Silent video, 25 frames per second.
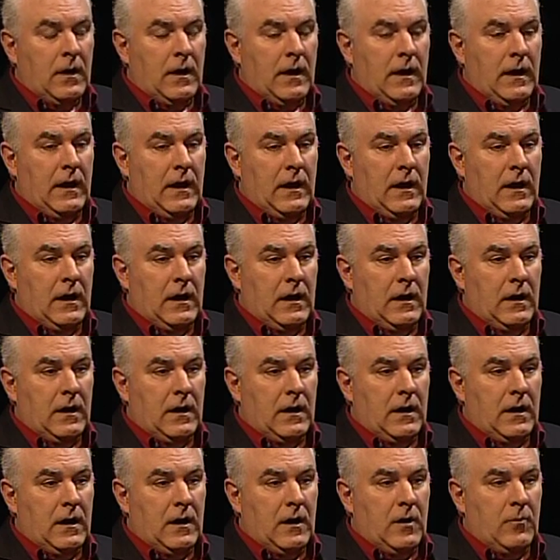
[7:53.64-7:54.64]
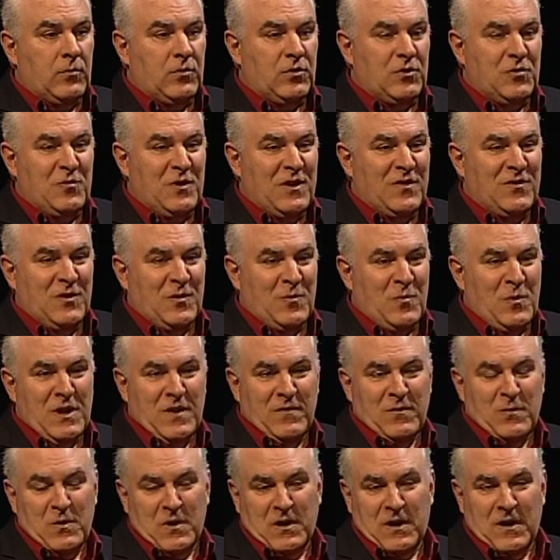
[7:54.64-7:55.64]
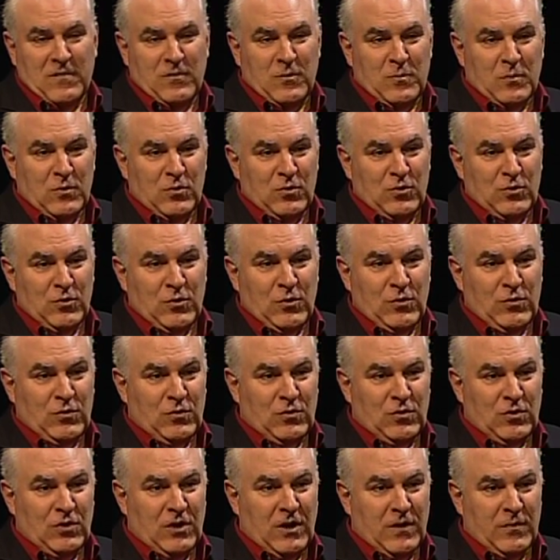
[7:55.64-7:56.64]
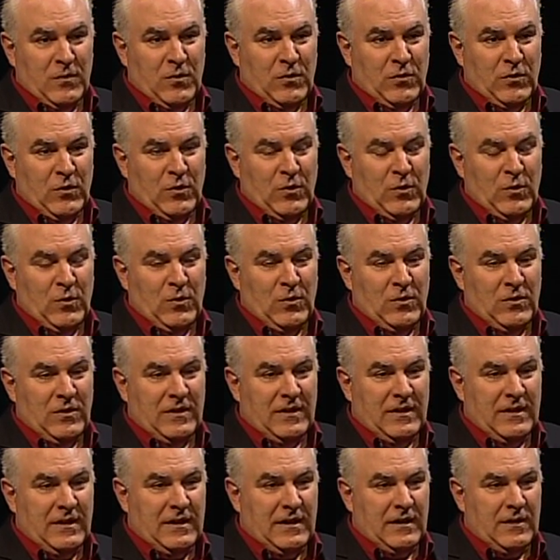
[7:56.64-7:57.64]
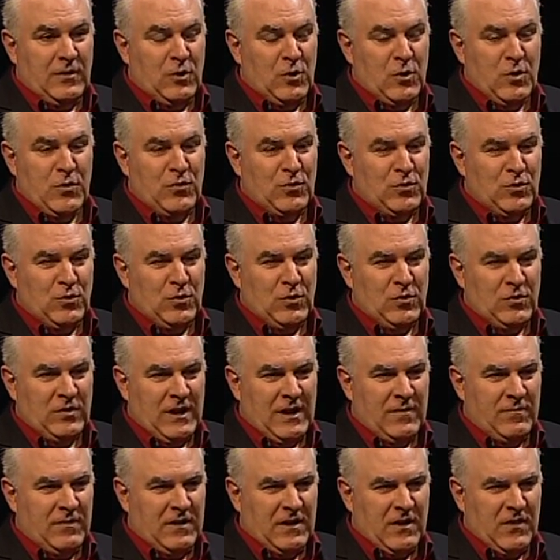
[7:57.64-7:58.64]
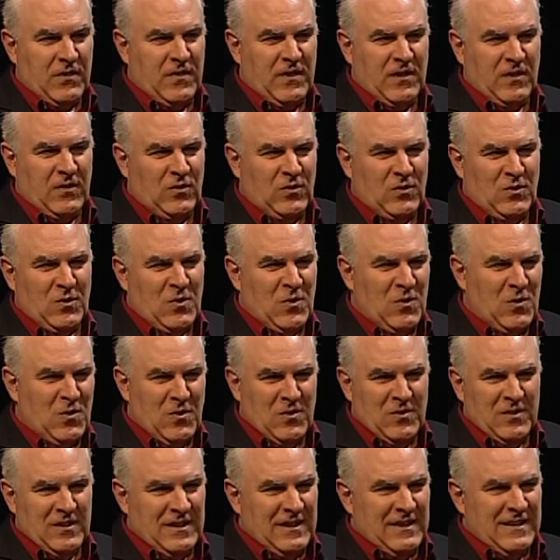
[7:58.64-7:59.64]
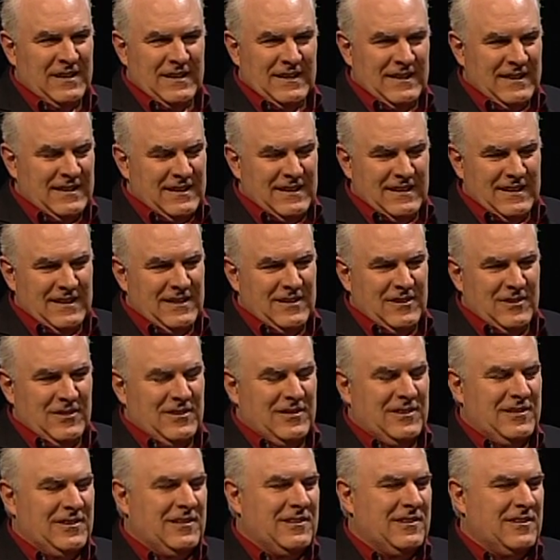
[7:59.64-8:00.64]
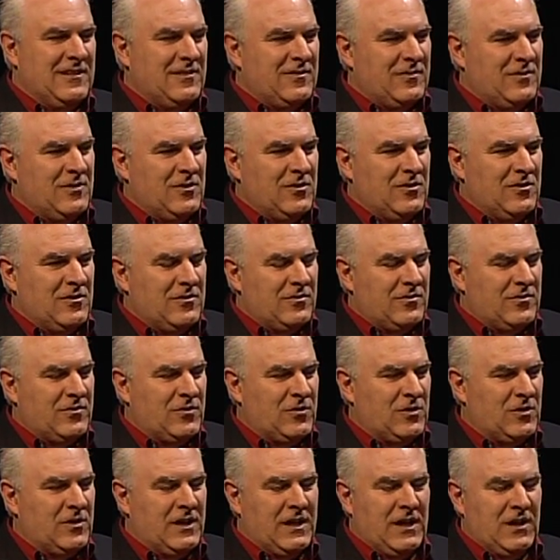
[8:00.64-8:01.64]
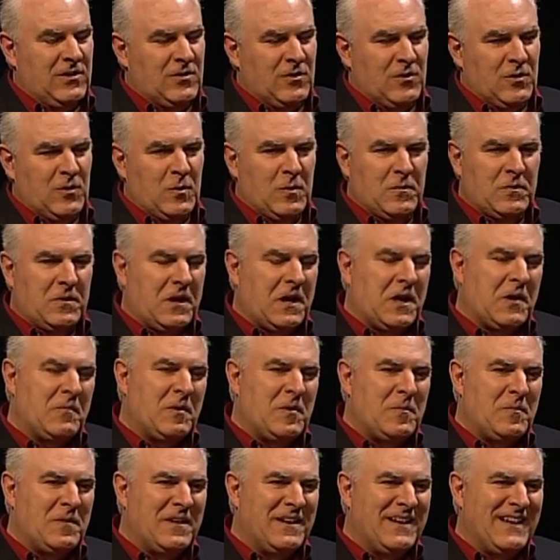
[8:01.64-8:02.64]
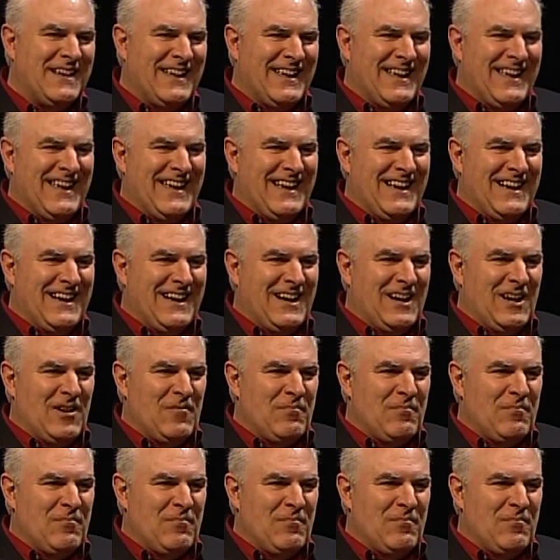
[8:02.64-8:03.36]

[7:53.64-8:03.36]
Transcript: and um, she read somewhere you have to wear comfortable shoes, so she got those old uh, earth shoes mm-hmm. that have mm-hmm. like a thick sole. You know, if you're a certain age, you don't know what I'm talking about, but yeah.